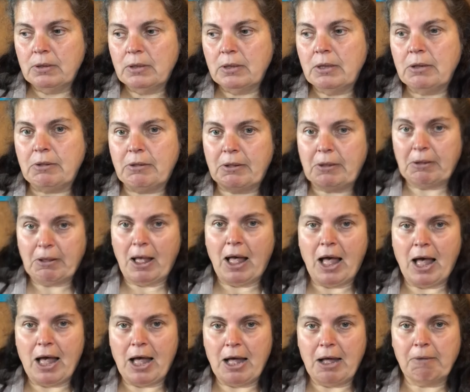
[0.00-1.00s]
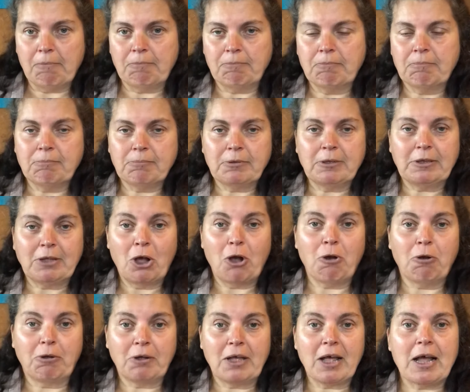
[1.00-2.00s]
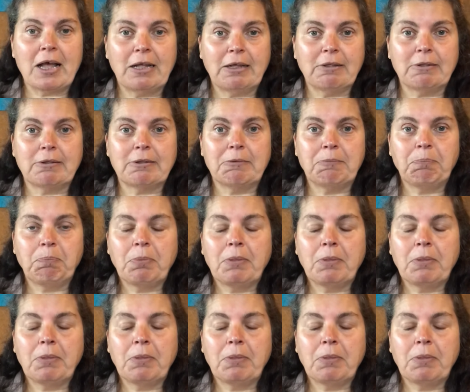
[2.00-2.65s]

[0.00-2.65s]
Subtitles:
it's the whole case.